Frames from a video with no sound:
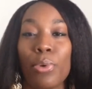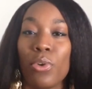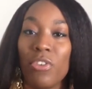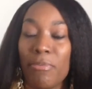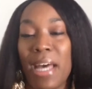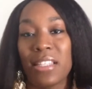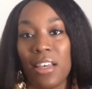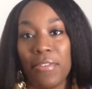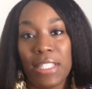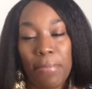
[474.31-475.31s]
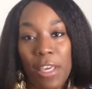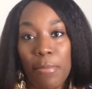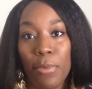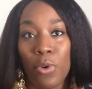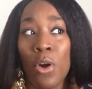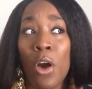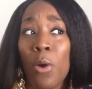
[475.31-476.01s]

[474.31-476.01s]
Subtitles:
prove myself to people,